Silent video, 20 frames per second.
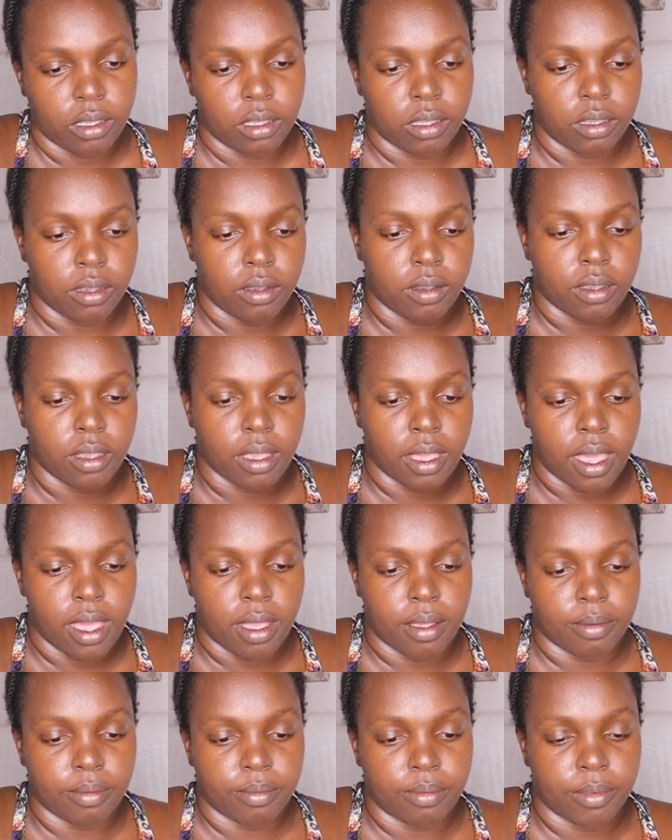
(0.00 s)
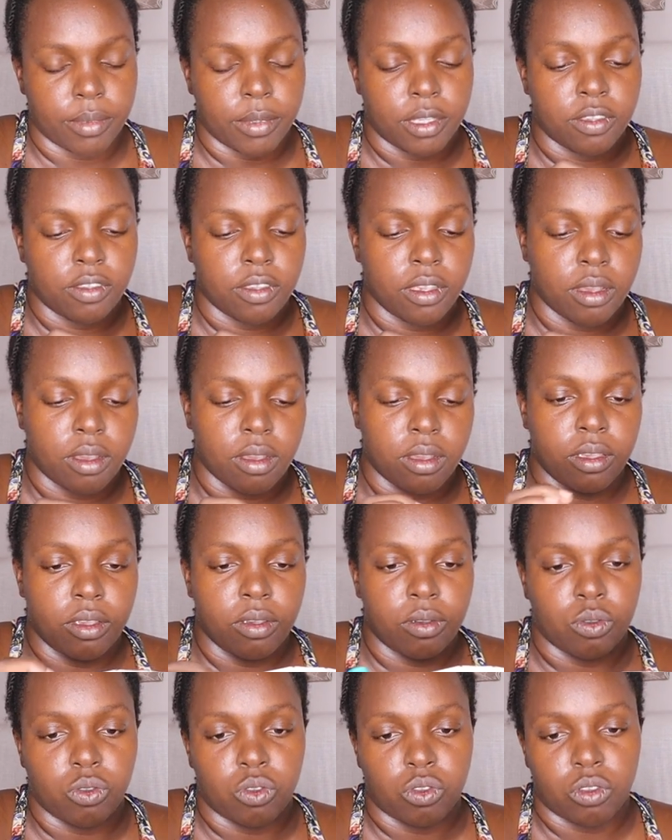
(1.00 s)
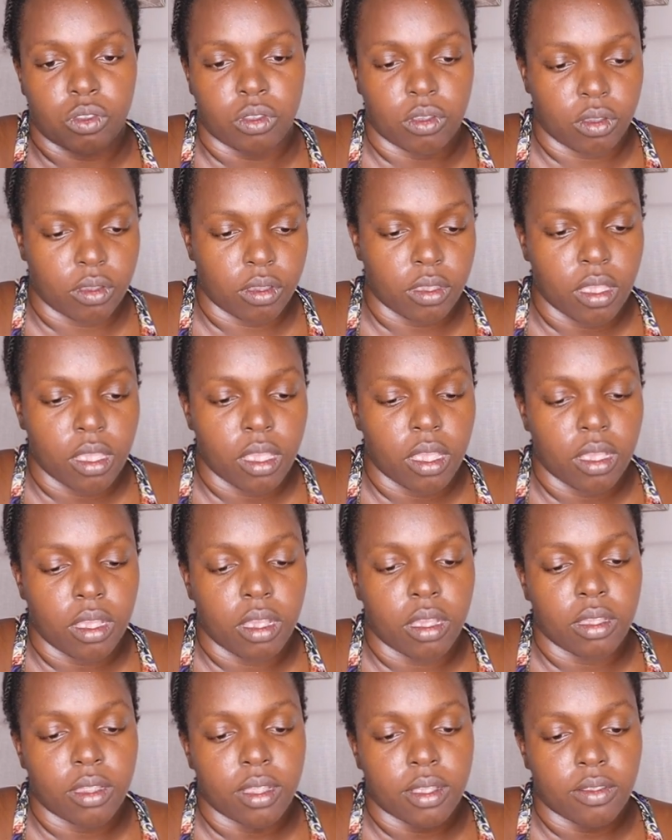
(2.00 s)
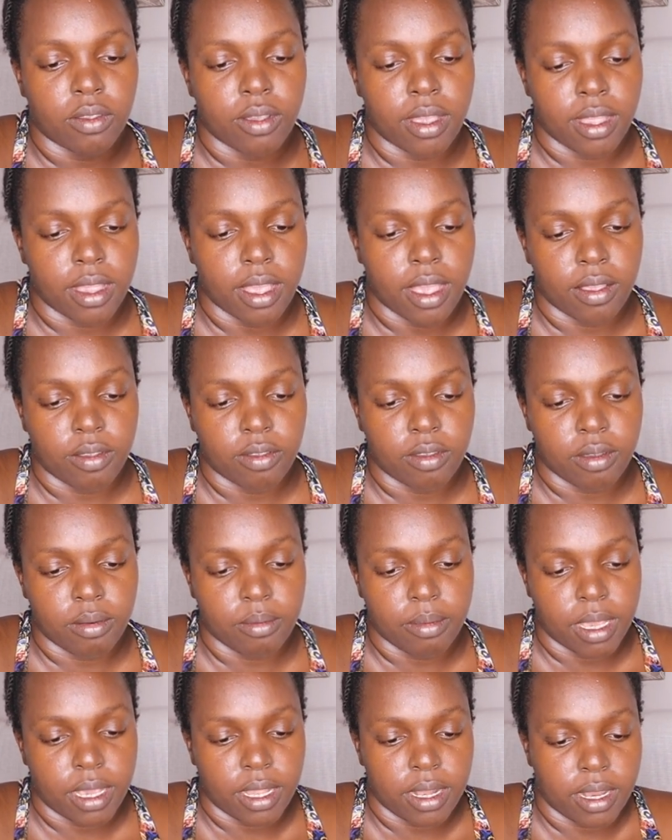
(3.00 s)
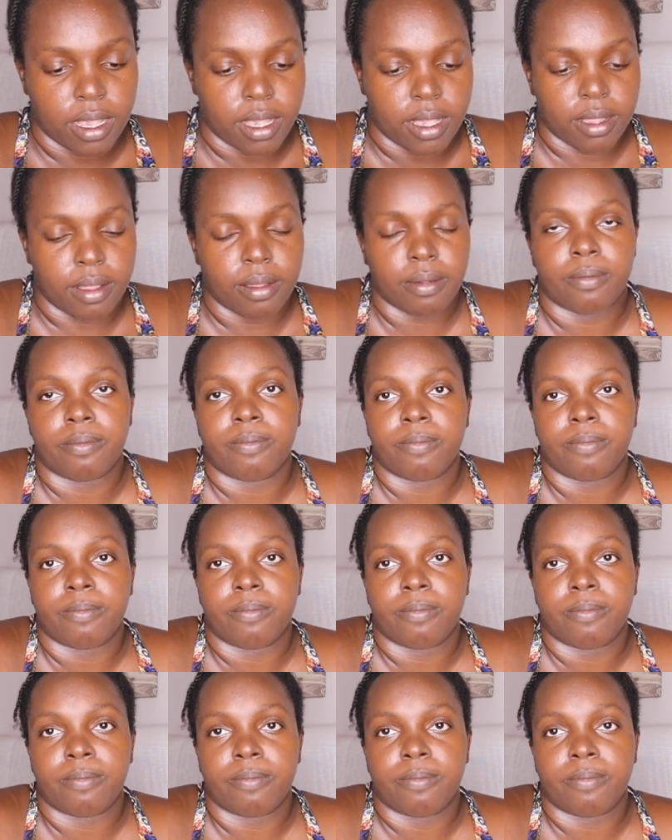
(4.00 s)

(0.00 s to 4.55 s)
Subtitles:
So yeah, single use. That's why there are so many.